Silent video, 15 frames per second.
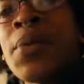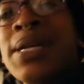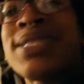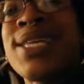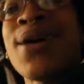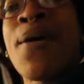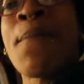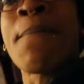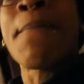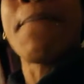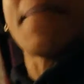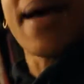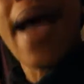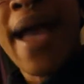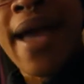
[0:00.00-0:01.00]
the way till
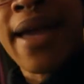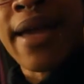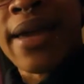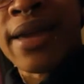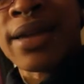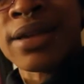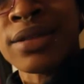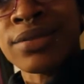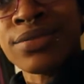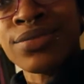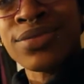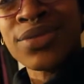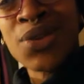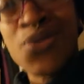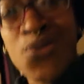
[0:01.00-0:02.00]
May.
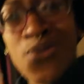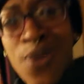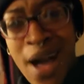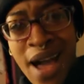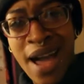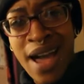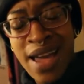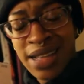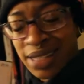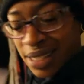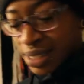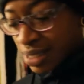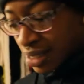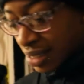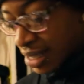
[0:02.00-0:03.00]
What?
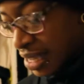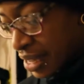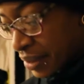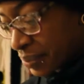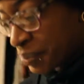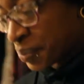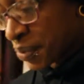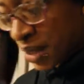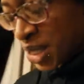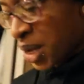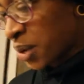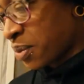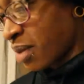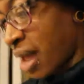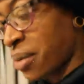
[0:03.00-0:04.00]
Yeah,
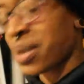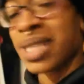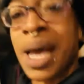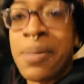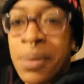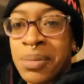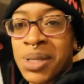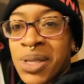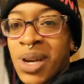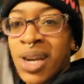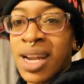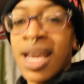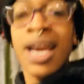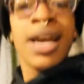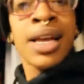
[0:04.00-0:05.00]
so I was hype. I'm
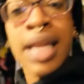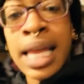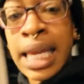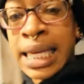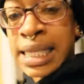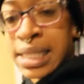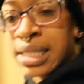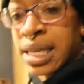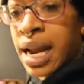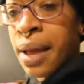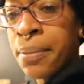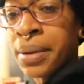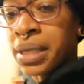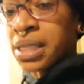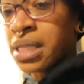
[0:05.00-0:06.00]
sorry. Y'all, like I said,
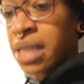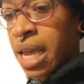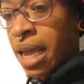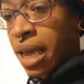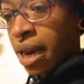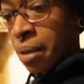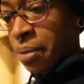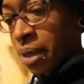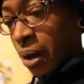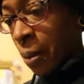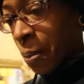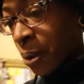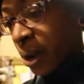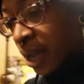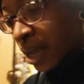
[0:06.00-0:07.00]
I've been sad. I've been
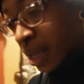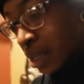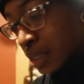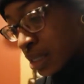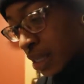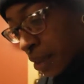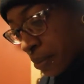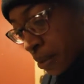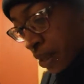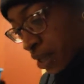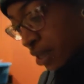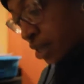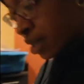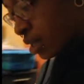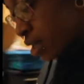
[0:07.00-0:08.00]
depressed. Y'all
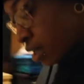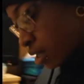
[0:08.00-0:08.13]
been